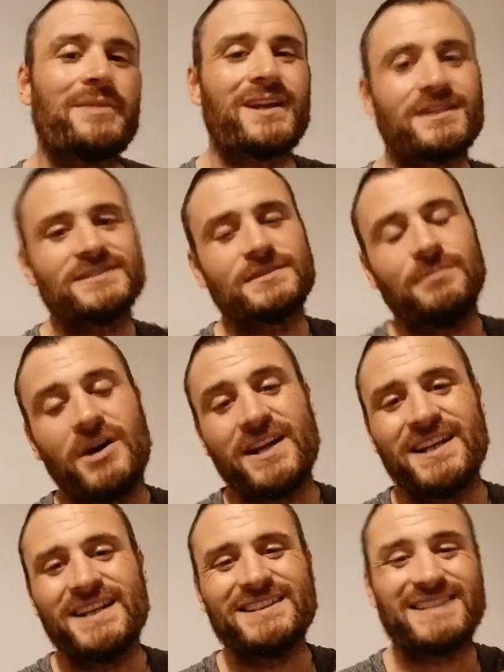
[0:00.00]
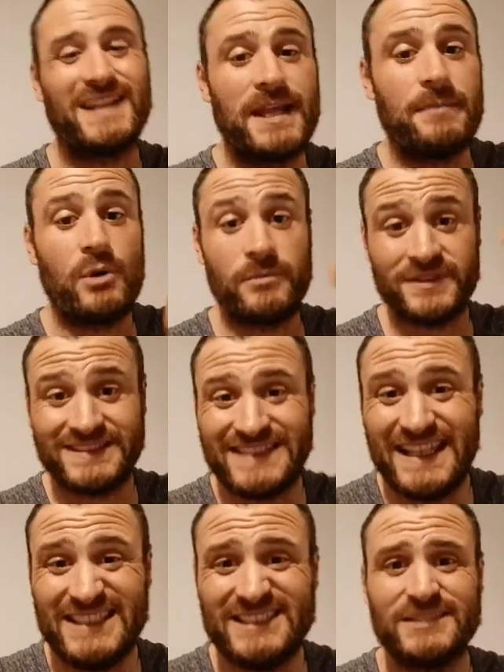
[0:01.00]
because the body needs to keep
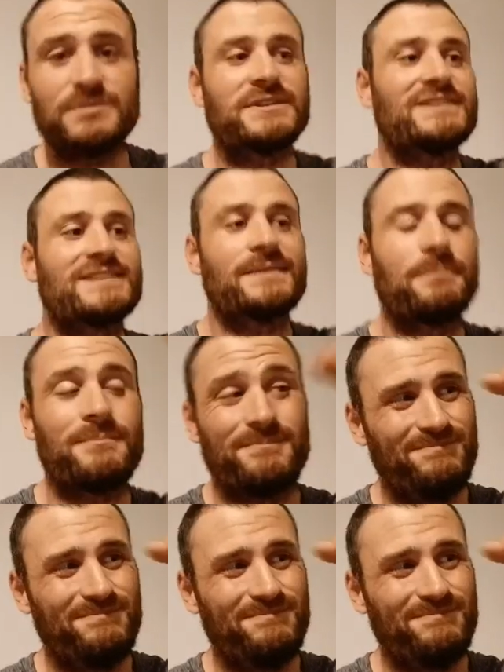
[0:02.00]
homeostasis, which is a